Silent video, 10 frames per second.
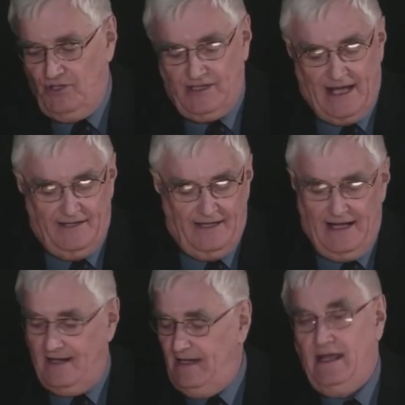we'll look at it
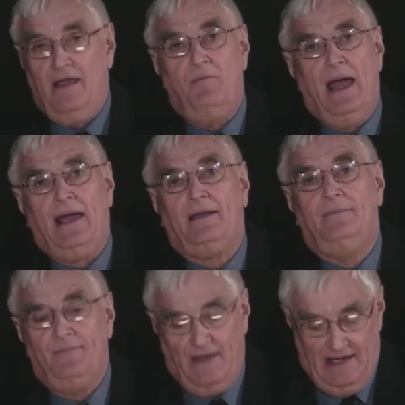again. He came
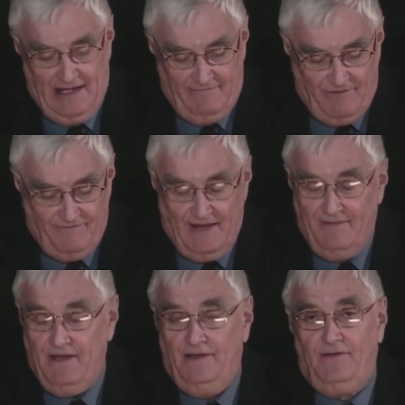back 4 or
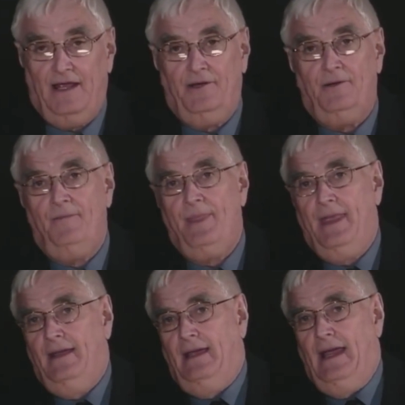5 days later,
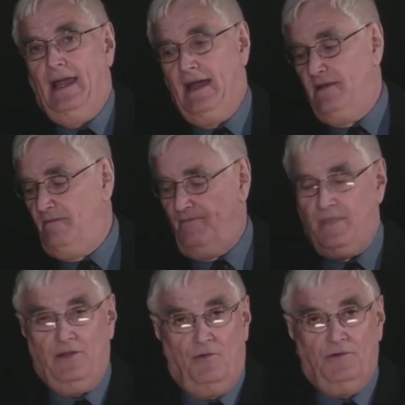and there